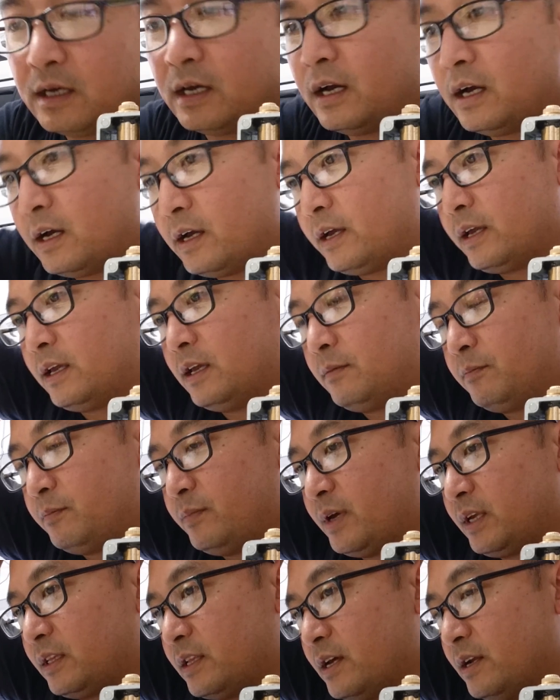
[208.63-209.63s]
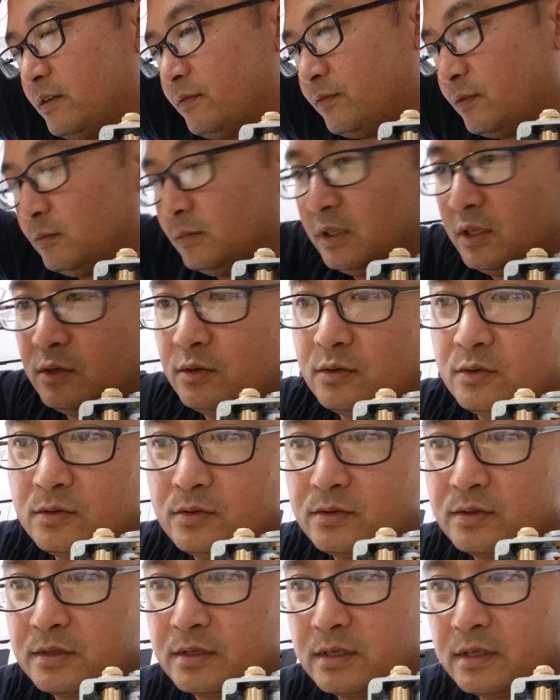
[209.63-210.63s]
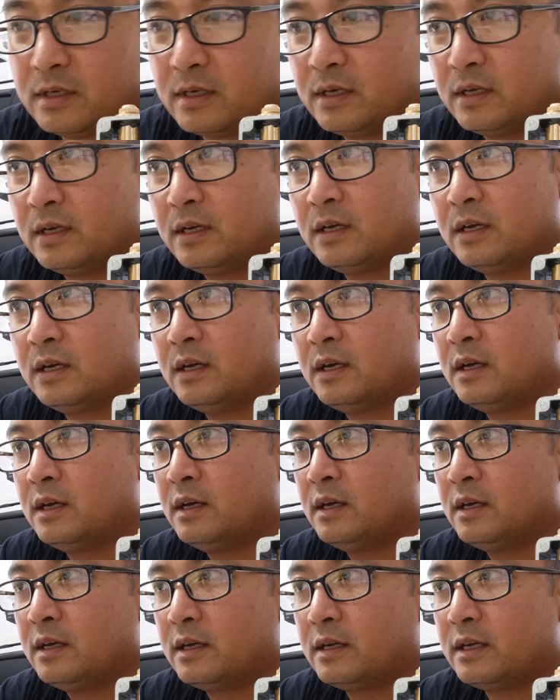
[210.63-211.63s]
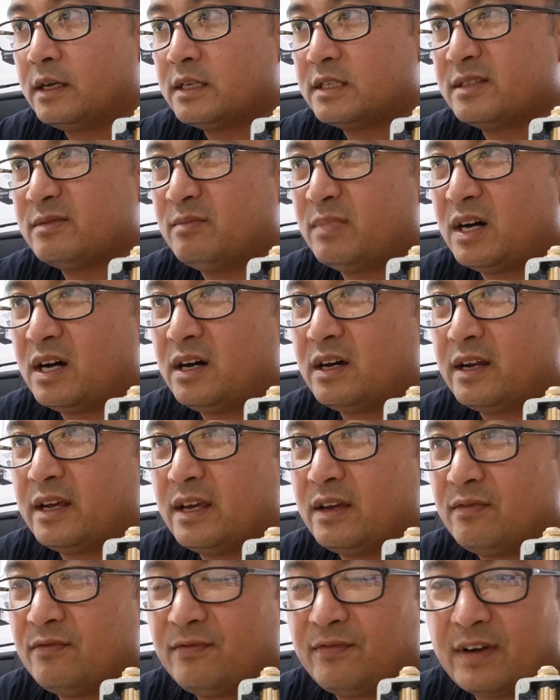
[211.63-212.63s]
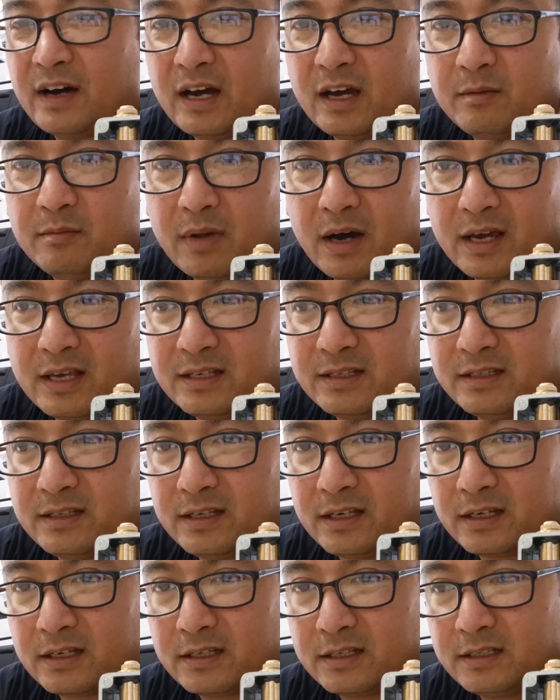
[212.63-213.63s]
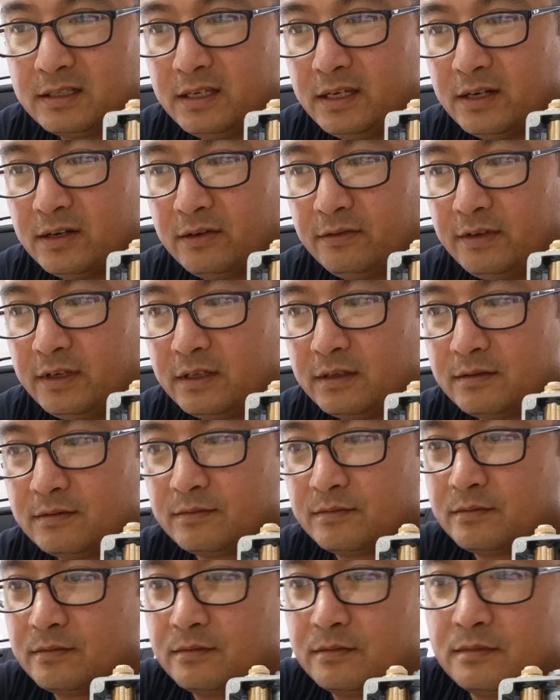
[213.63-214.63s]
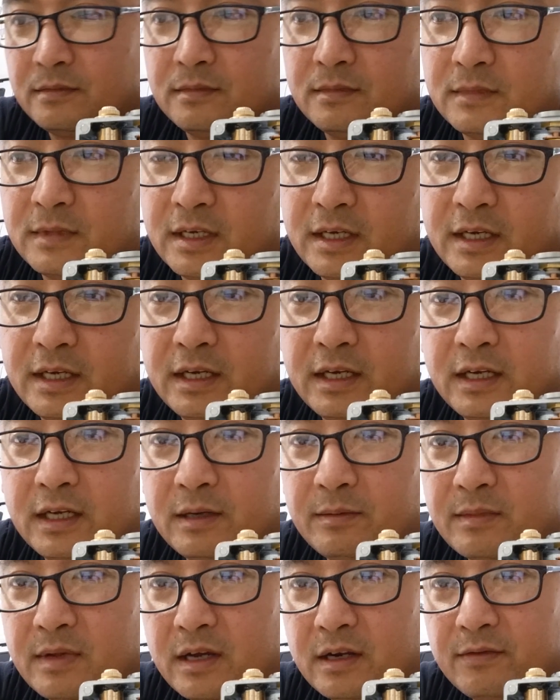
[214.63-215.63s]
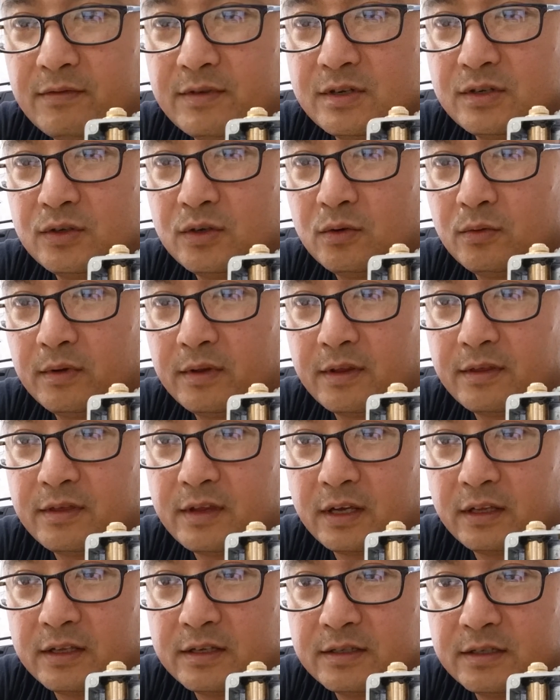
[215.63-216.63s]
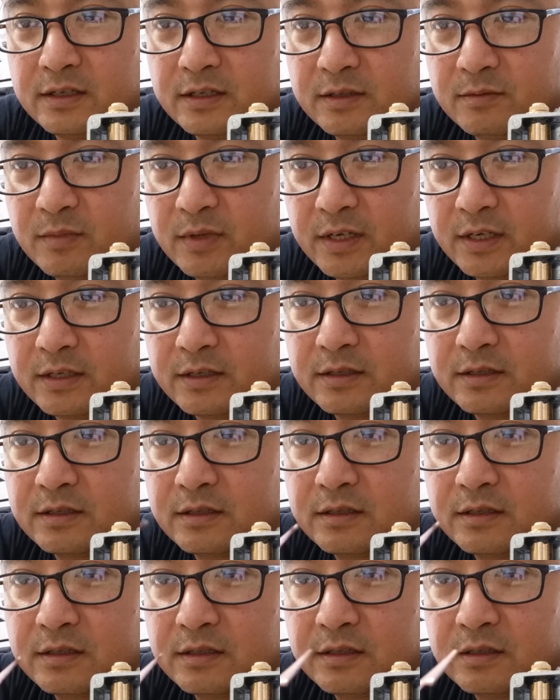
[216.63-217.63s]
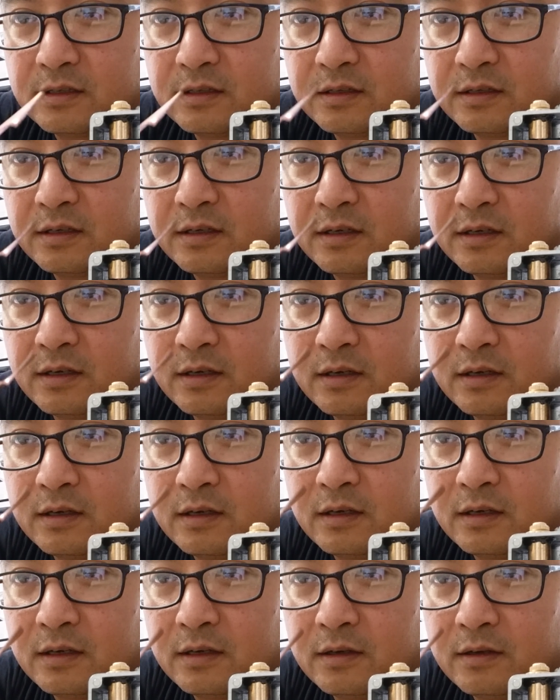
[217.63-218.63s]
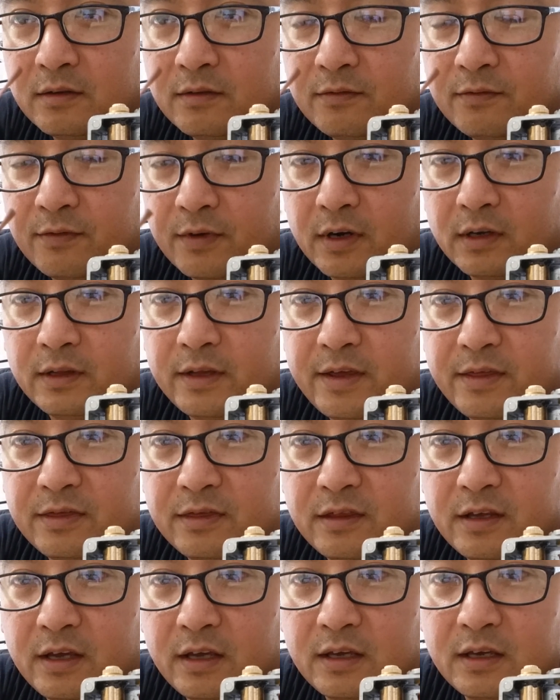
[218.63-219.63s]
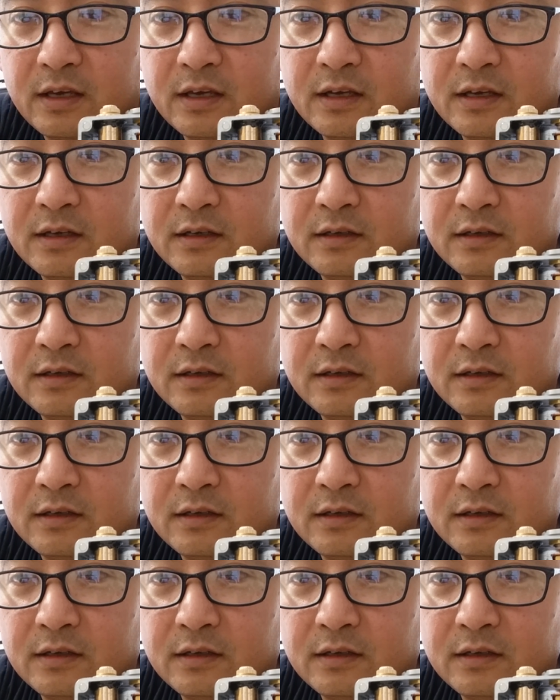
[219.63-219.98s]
I picked that up from Lowe's. It's about a 5x6 sheet of it, and I'm not even sure what the thickness is, but it's fairly thick.